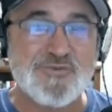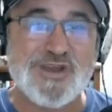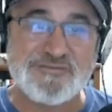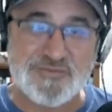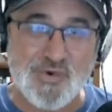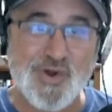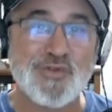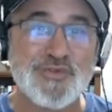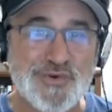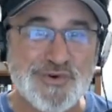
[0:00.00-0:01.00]
We have to
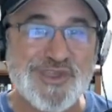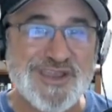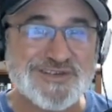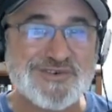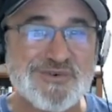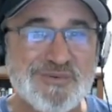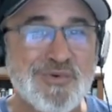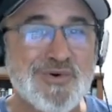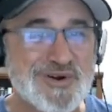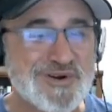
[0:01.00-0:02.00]
roll through the injury
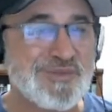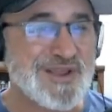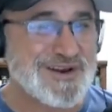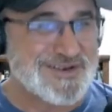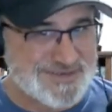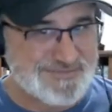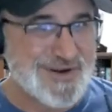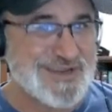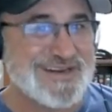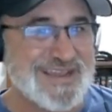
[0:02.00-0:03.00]
report and the players and
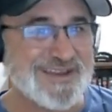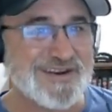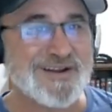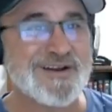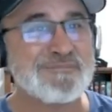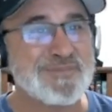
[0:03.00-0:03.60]
break it down and all.